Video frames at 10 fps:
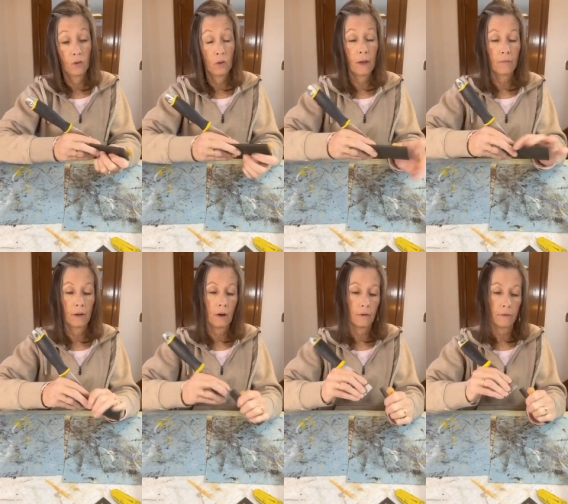do have
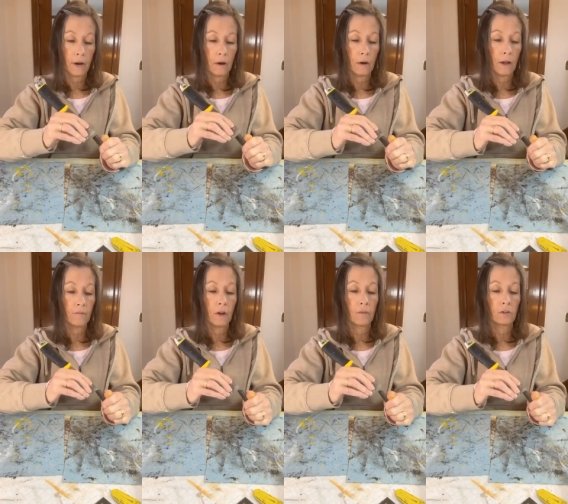an air fryer and
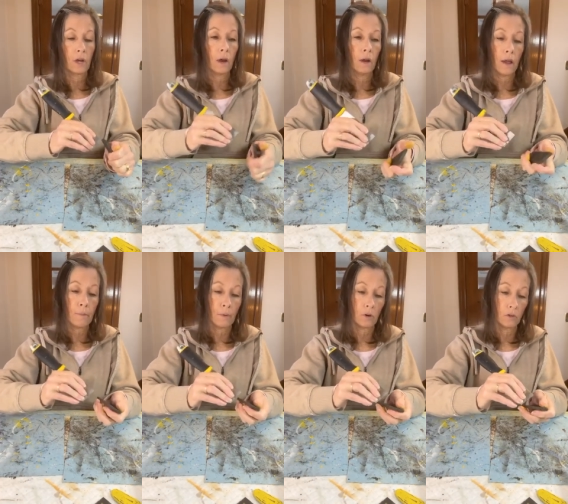have never tried
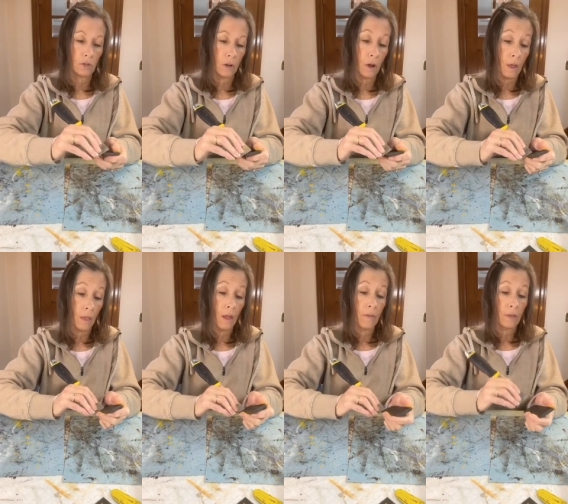hamburgers, and
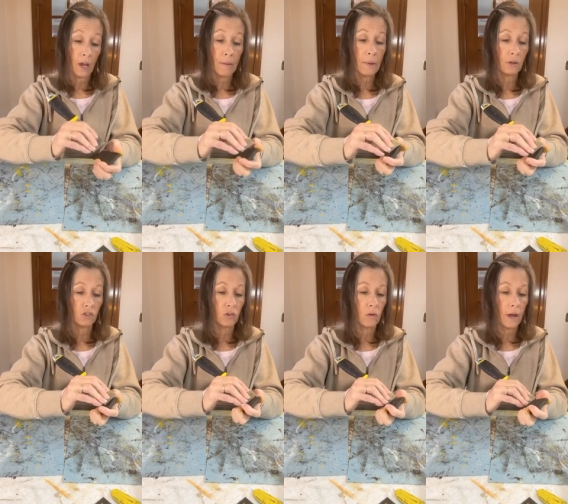they come
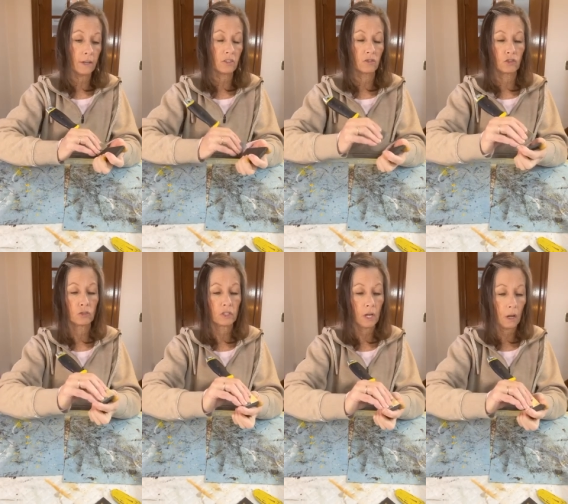out so nice and
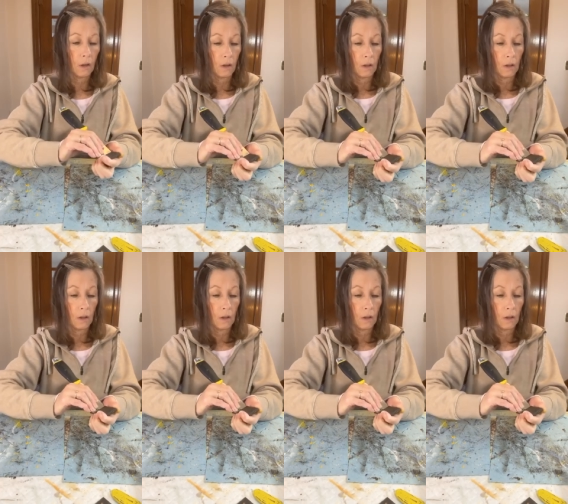juicy.